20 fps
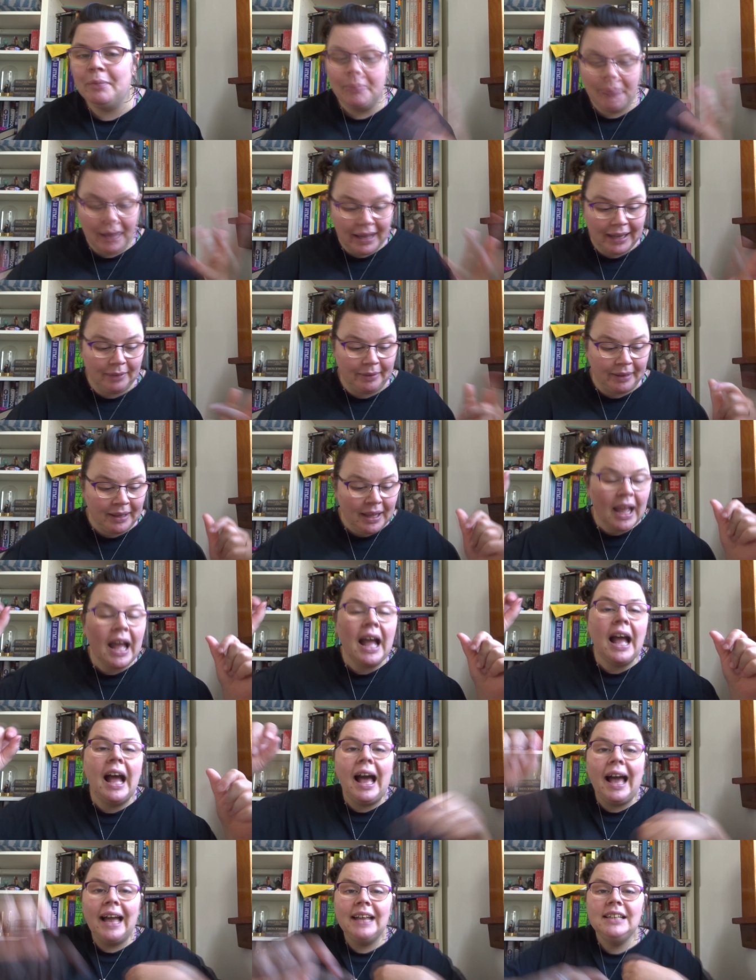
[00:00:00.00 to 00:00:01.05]
Anyway,
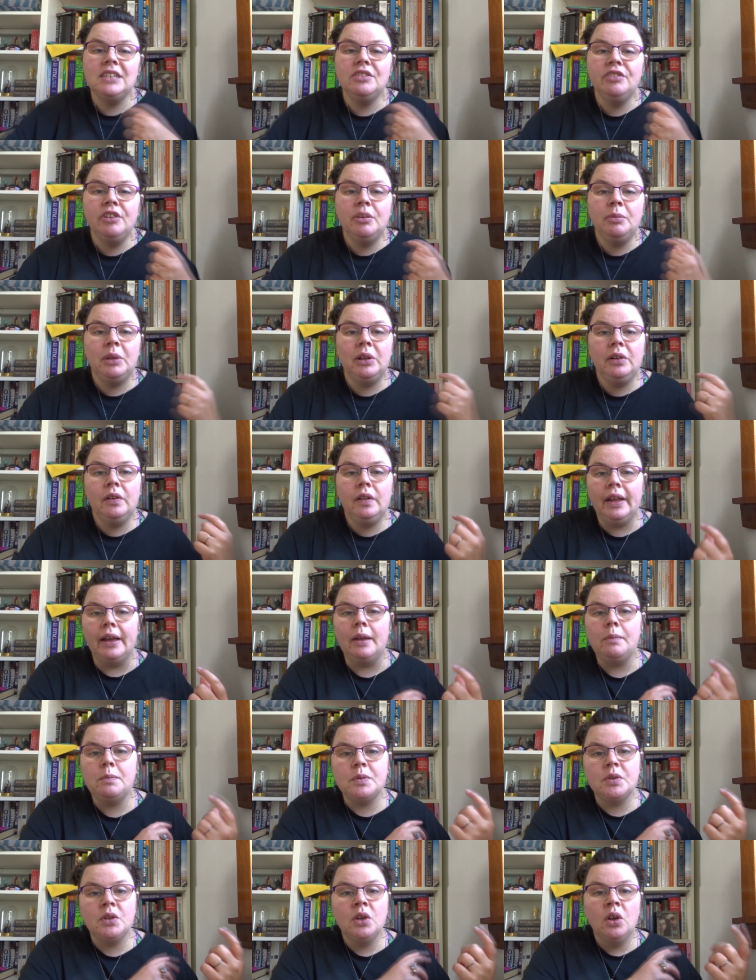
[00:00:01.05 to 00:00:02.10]
I did film little
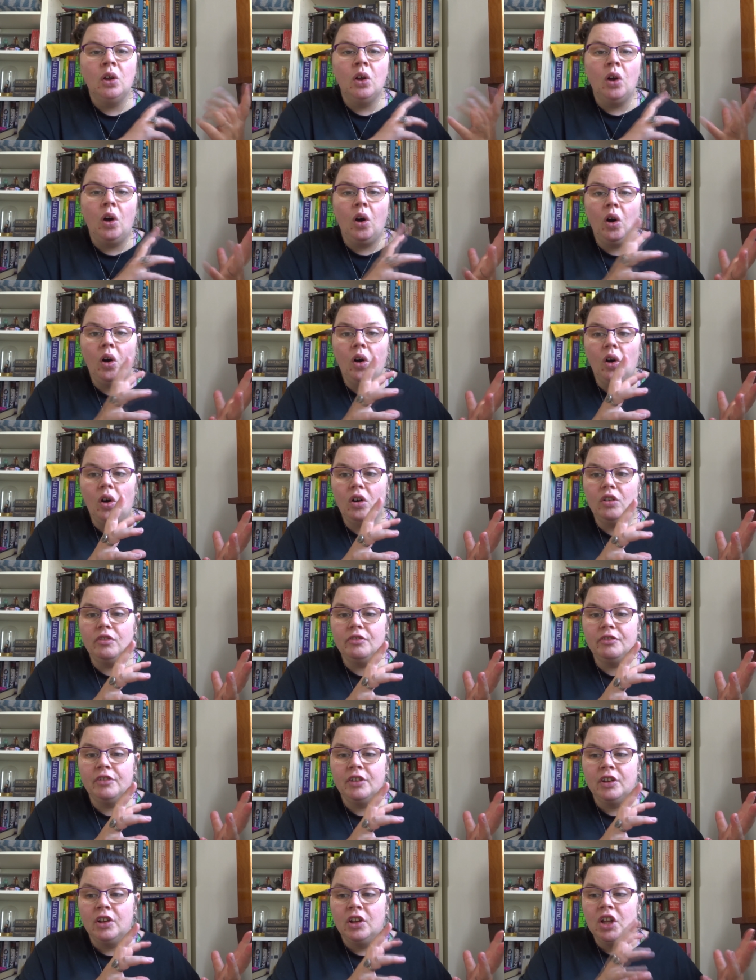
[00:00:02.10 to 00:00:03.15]
clips
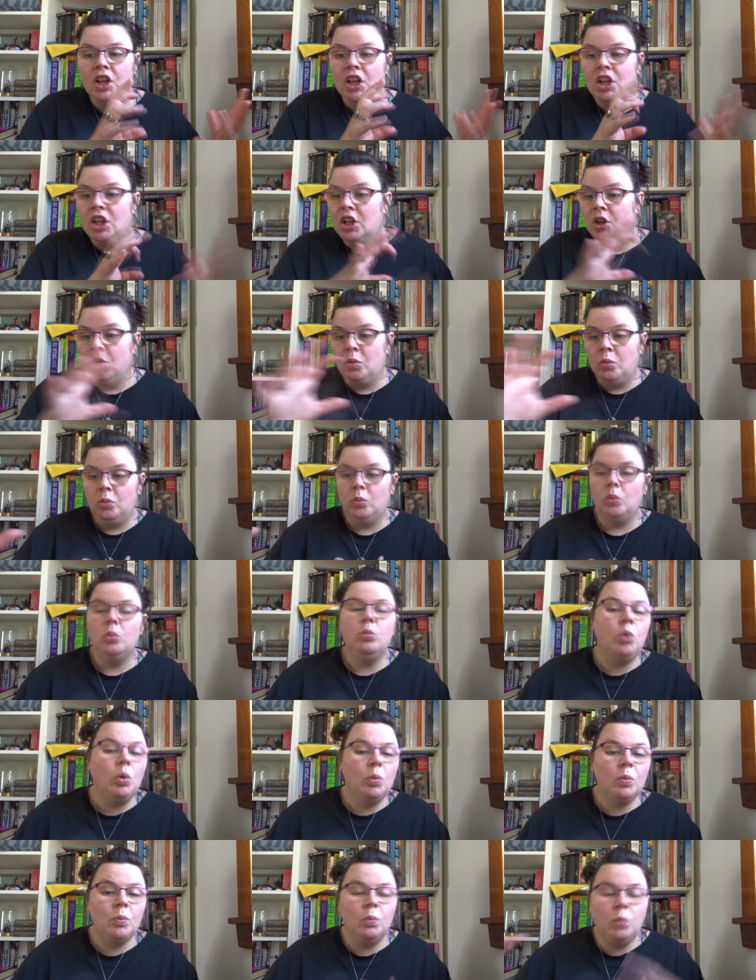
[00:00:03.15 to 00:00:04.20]
of
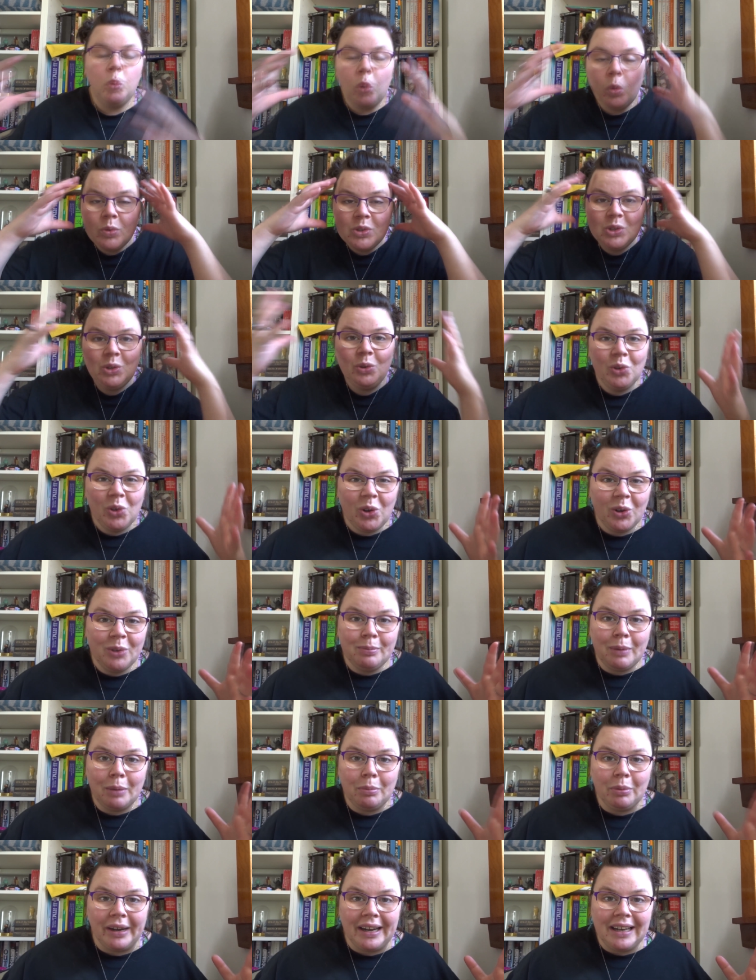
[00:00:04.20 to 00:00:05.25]
what was going on in
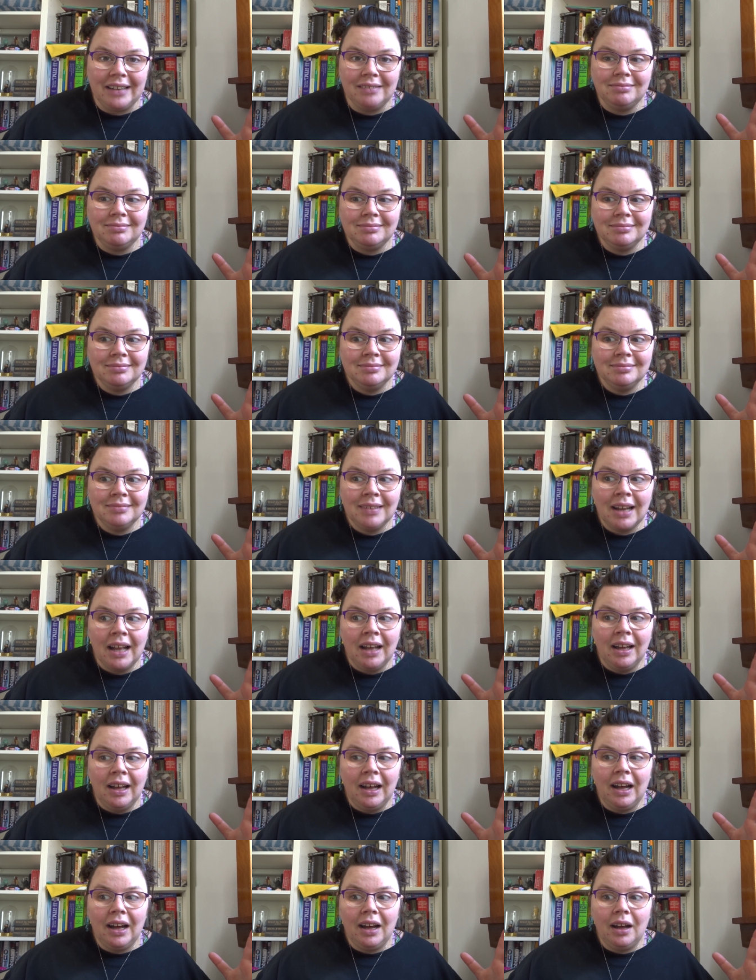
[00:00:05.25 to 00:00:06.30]
my brain,
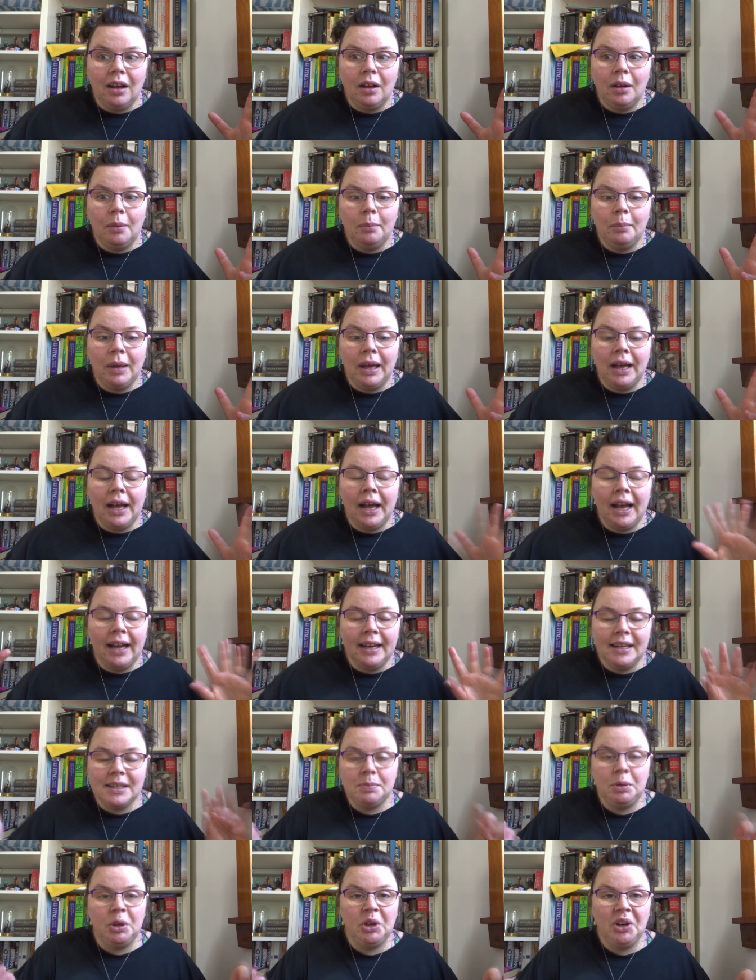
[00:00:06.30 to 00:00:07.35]
and
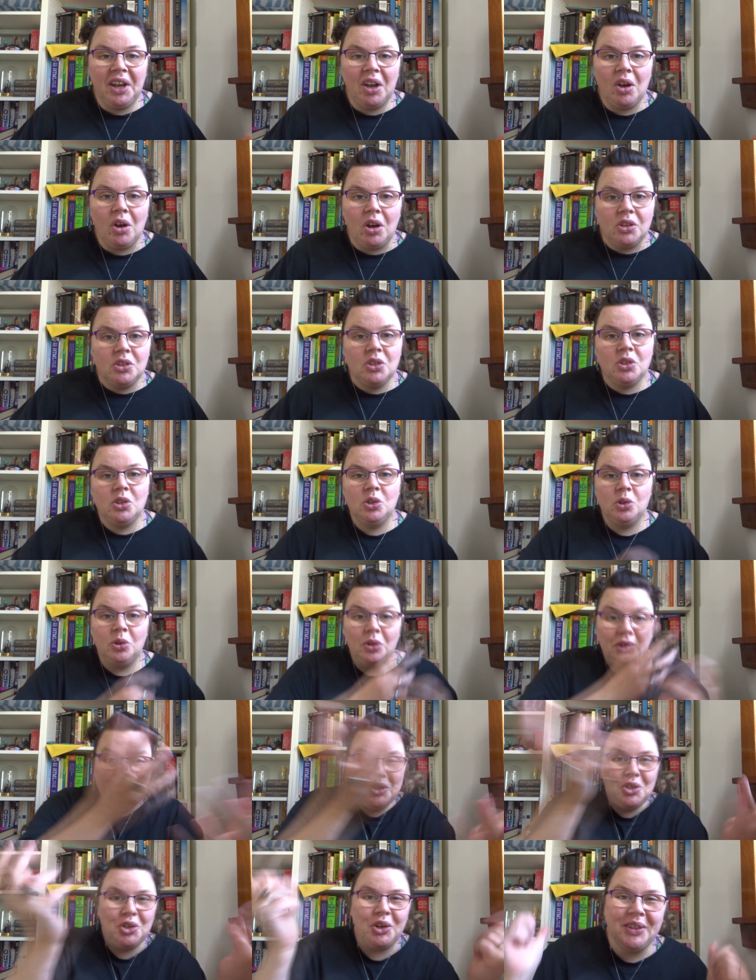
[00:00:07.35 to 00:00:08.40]
it's pure chaos, so
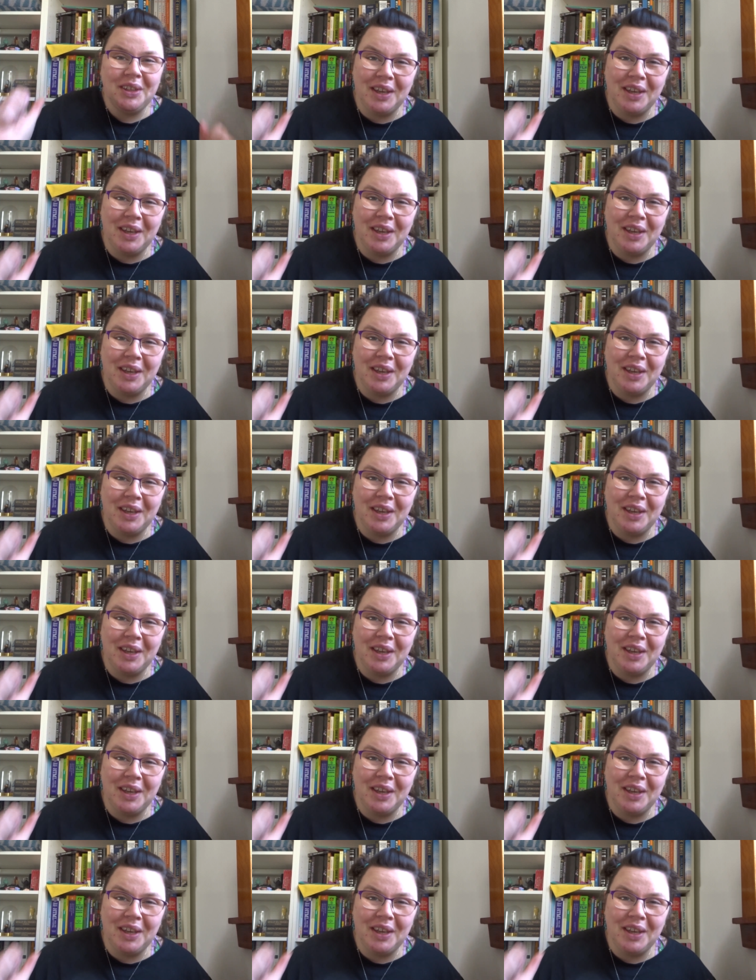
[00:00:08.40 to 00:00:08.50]
enjoy the